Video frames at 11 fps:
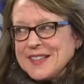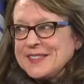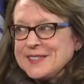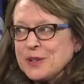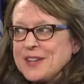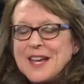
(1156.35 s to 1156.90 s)

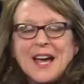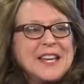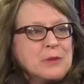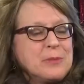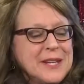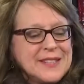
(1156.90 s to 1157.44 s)
And so the
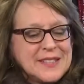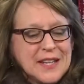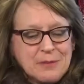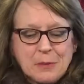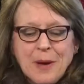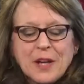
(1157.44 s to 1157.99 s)
IEP
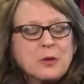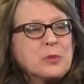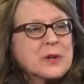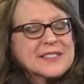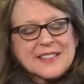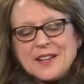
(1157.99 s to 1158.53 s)
team, the
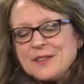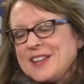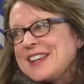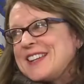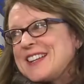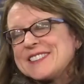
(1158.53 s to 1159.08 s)
microboard is kind of
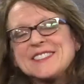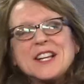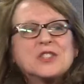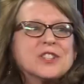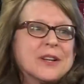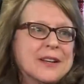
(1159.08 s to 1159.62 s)
like an
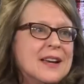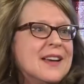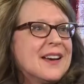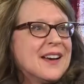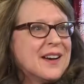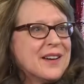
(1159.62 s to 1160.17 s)
extension
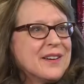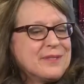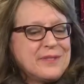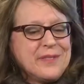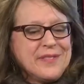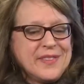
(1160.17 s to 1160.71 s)

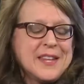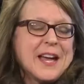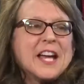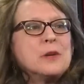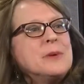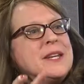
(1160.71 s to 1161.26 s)
of the
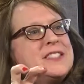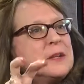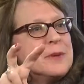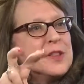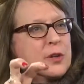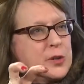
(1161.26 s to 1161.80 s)
IEP
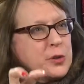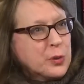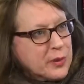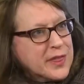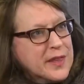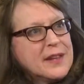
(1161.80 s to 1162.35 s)
team in their
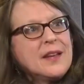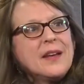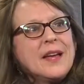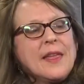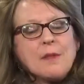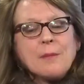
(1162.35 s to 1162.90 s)
youth.
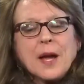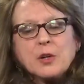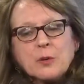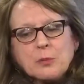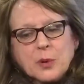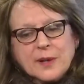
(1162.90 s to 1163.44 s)
And the
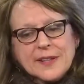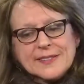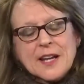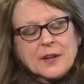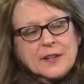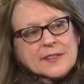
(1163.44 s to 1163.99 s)
microboard is
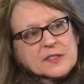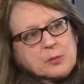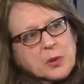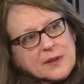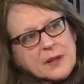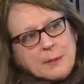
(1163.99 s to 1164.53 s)
now going to
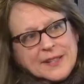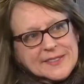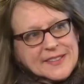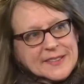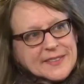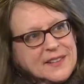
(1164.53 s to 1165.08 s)
support them as
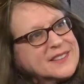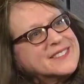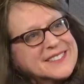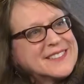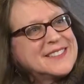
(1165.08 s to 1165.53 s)
an adult.